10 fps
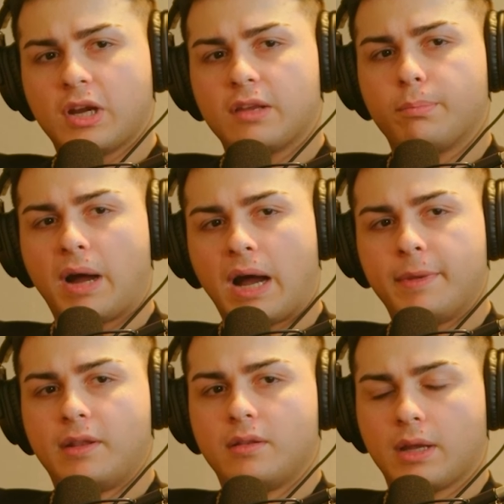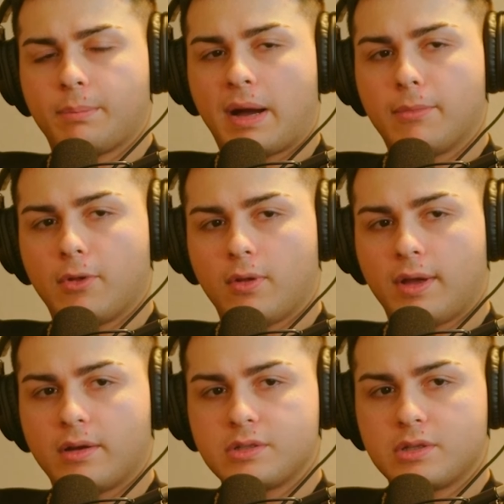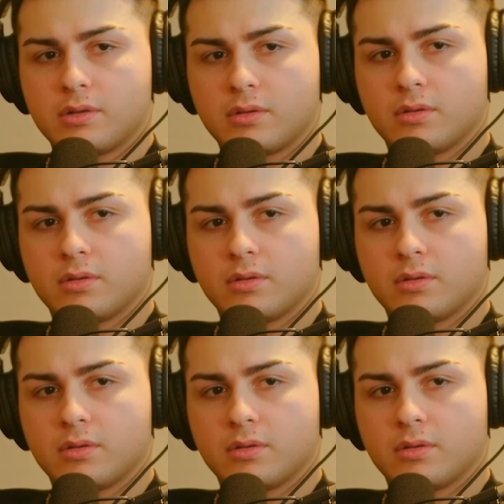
guys bomb it? Like bomb the whole house?